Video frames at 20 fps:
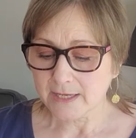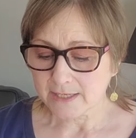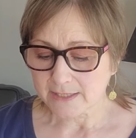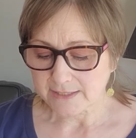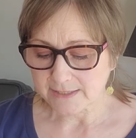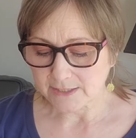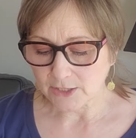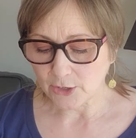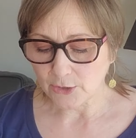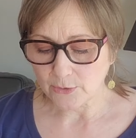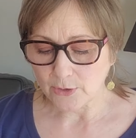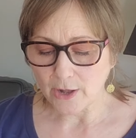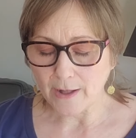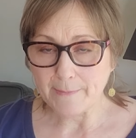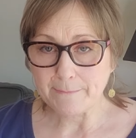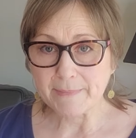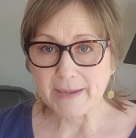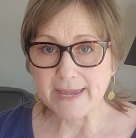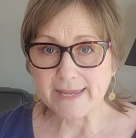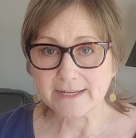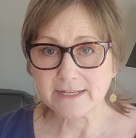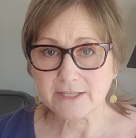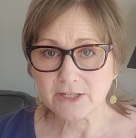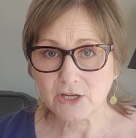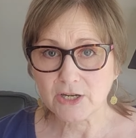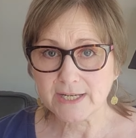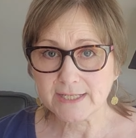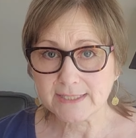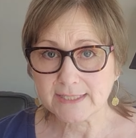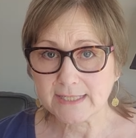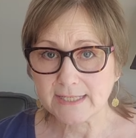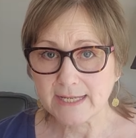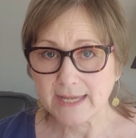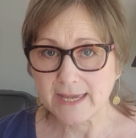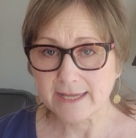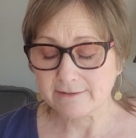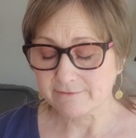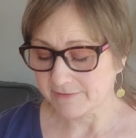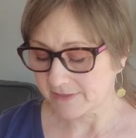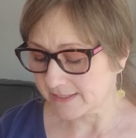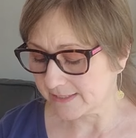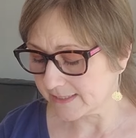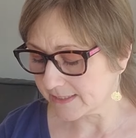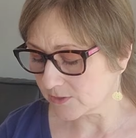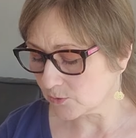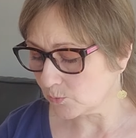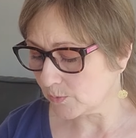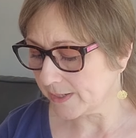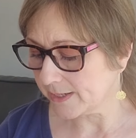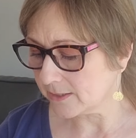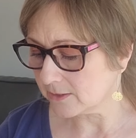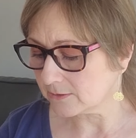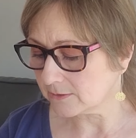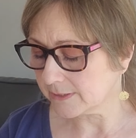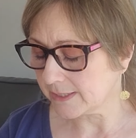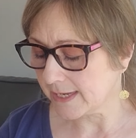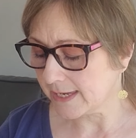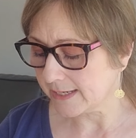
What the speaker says: So I made a nightie out of this as well,